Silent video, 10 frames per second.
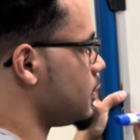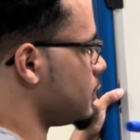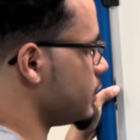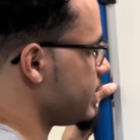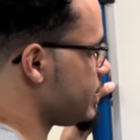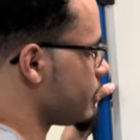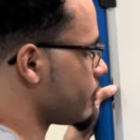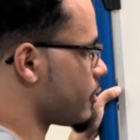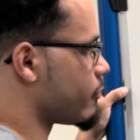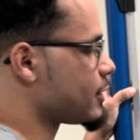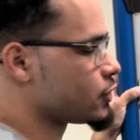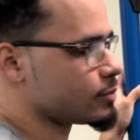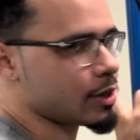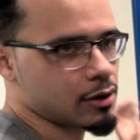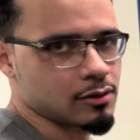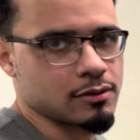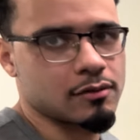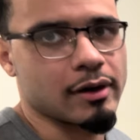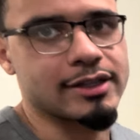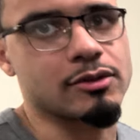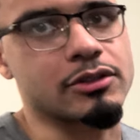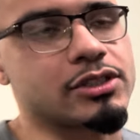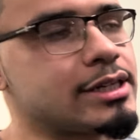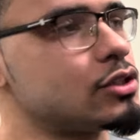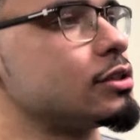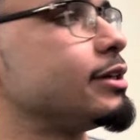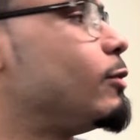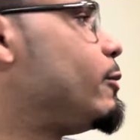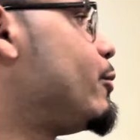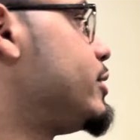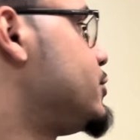linear regression model, right? So essentially what we wanted